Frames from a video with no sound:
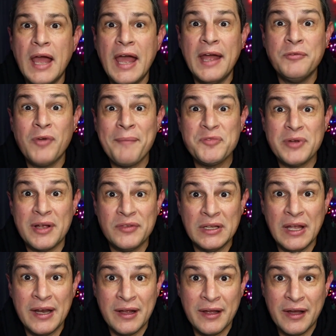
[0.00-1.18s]
And wrapped around the
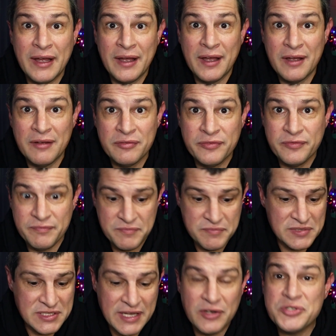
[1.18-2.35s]
lighter, I have
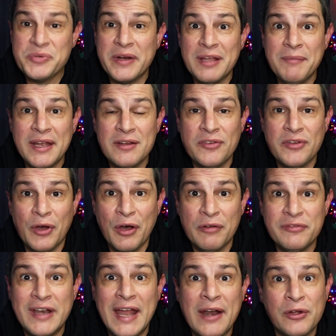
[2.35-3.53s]
10 or 20 meters
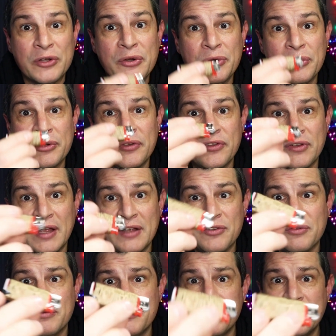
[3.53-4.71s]
of Nano Cord. So
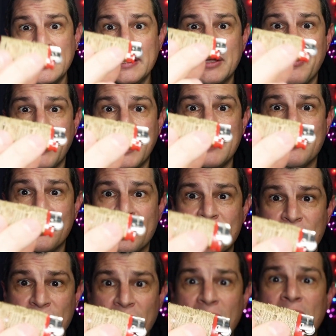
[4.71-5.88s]
that's really quite
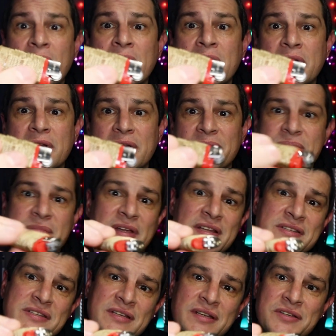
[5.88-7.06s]
strong.
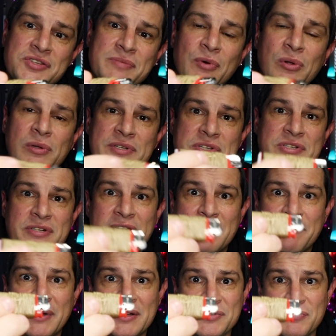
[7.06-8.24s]
It's as small as
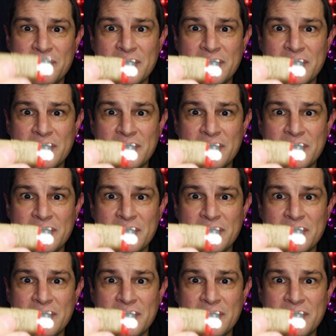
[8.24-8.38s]
string, but it's